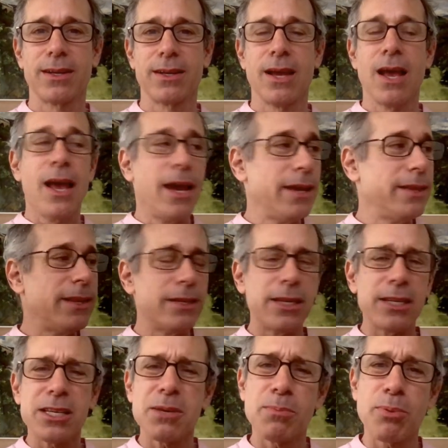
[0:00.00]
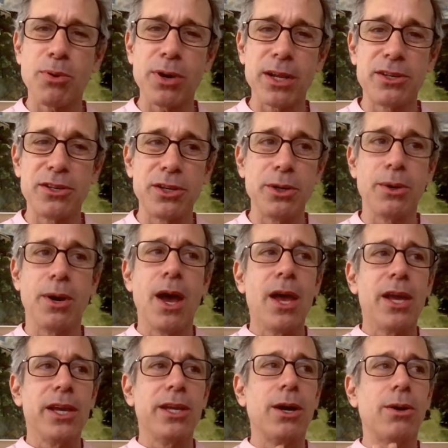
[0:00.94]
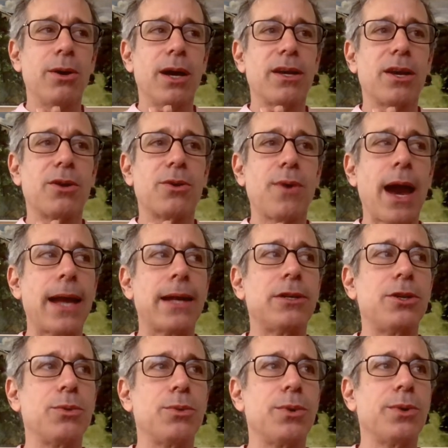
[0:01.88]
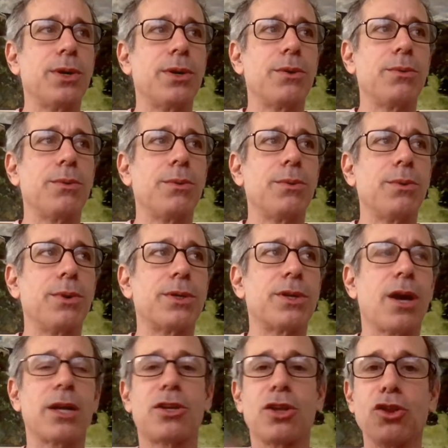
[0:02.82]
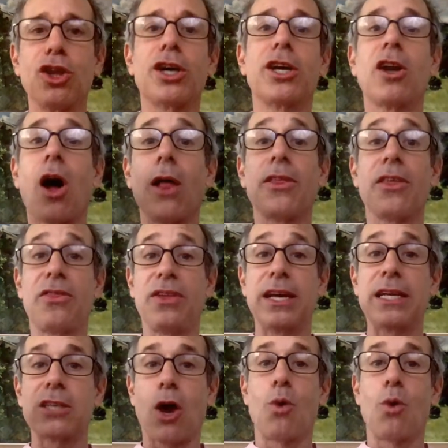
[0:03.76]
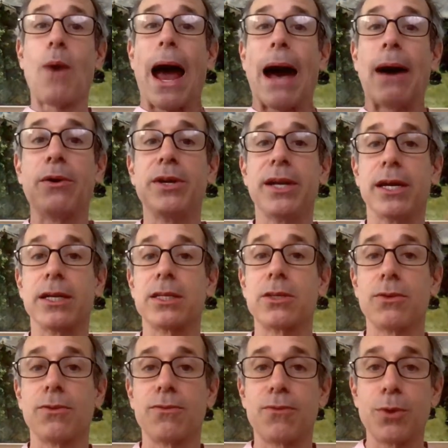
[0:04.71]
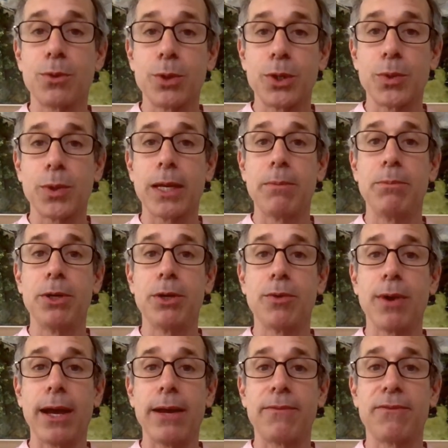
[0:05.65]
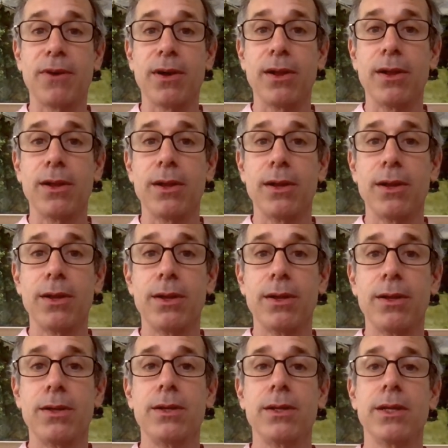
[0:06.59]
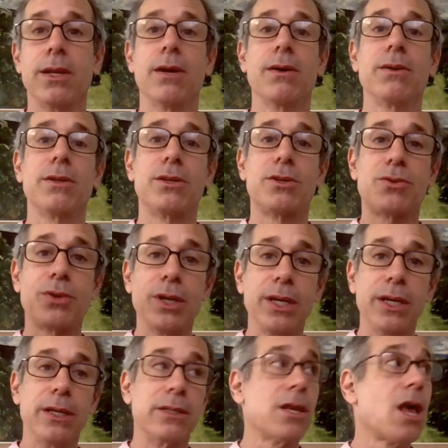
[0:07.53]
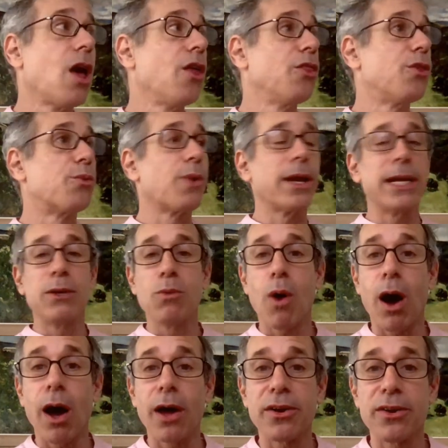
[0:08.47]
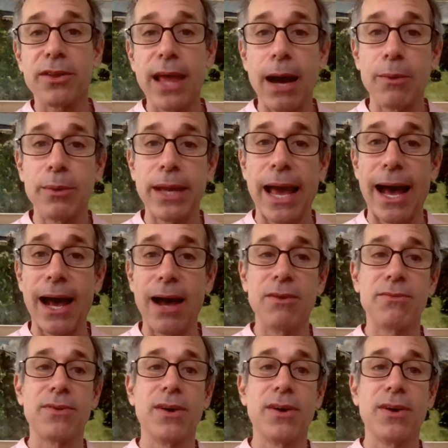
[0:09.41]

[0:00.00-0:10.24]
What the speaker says: And this is important too. Gratitude, we're taught to look at all the things around us for which we can be grateful. The trees, the running water that we have,